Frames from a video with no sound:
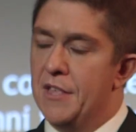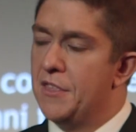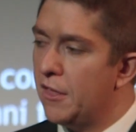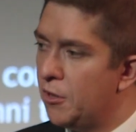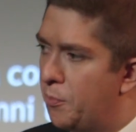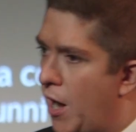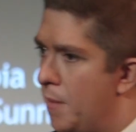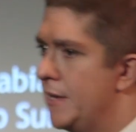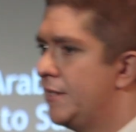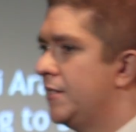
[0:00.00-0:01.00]
The other
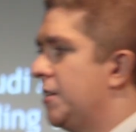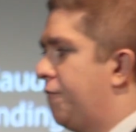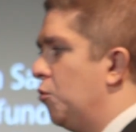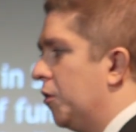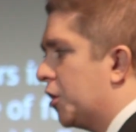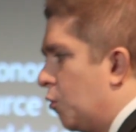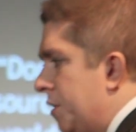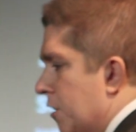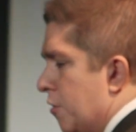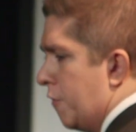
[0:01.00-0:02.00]
problem is if you were to go in
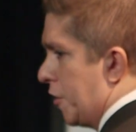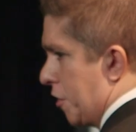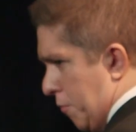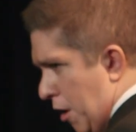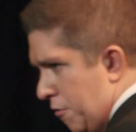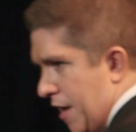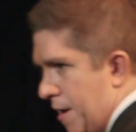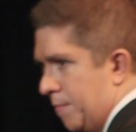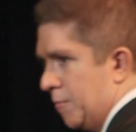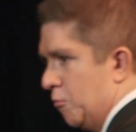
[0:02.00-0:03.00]
there and overthrow
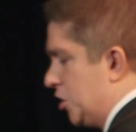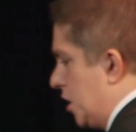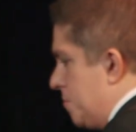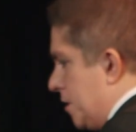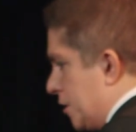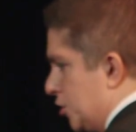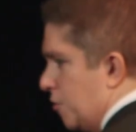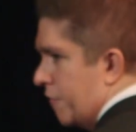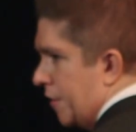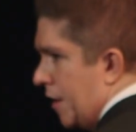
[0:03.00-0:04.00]
them, which anybody could do
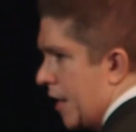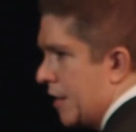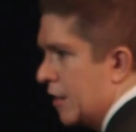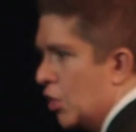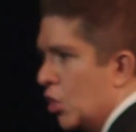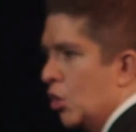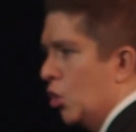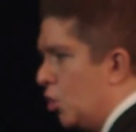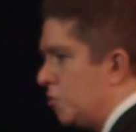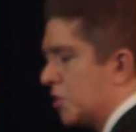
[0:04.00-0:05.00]
overnight,
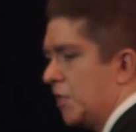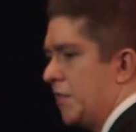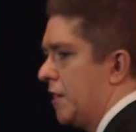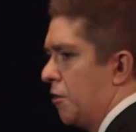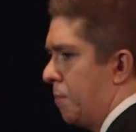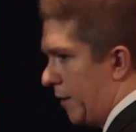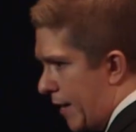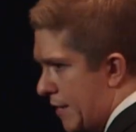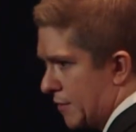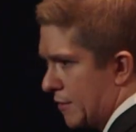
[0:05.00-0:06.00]
who is going to take their
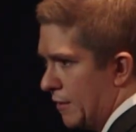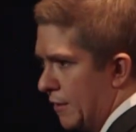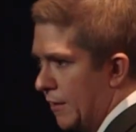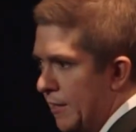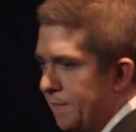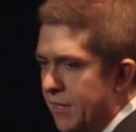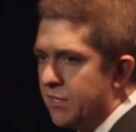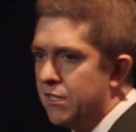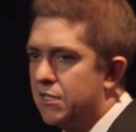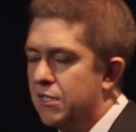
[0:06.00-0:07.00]
place? This
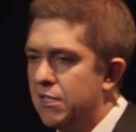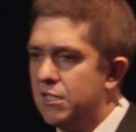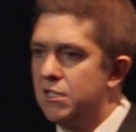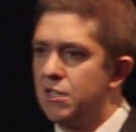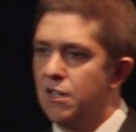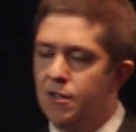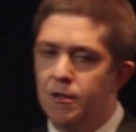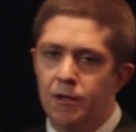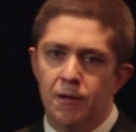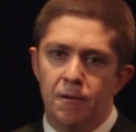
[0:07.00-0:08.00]
is a
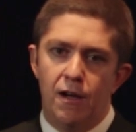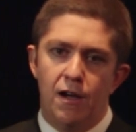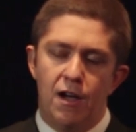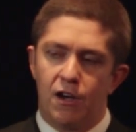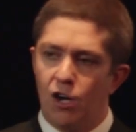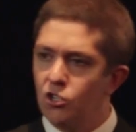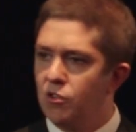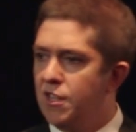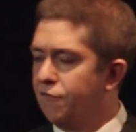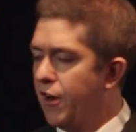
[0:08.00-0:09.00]
country
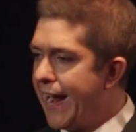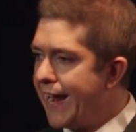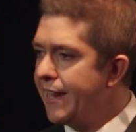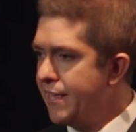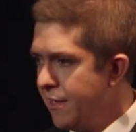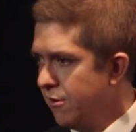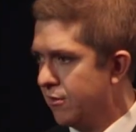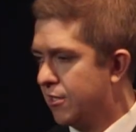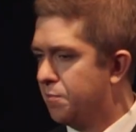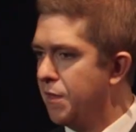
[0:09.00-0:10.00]
that for 80
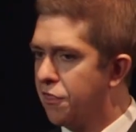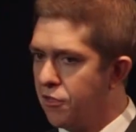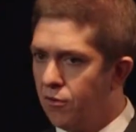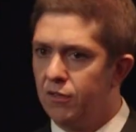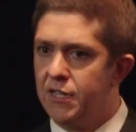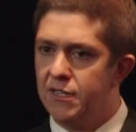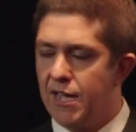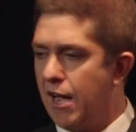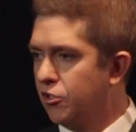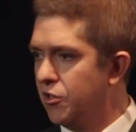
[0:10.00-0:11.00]
years has been thoroughly
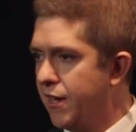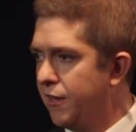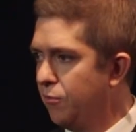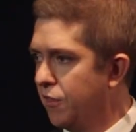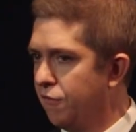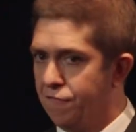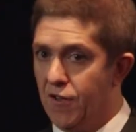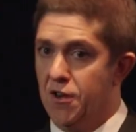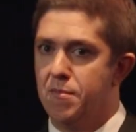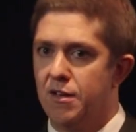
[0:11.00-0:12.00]
indoctrinated with a
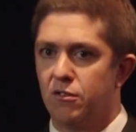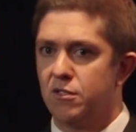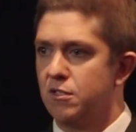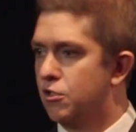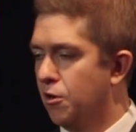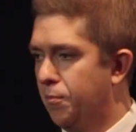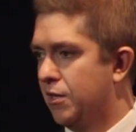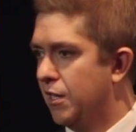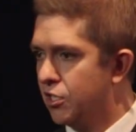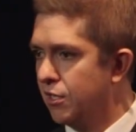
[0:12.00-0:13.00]
fundamentalist
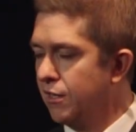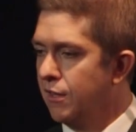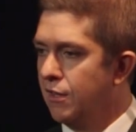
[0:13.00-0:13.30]
interpretation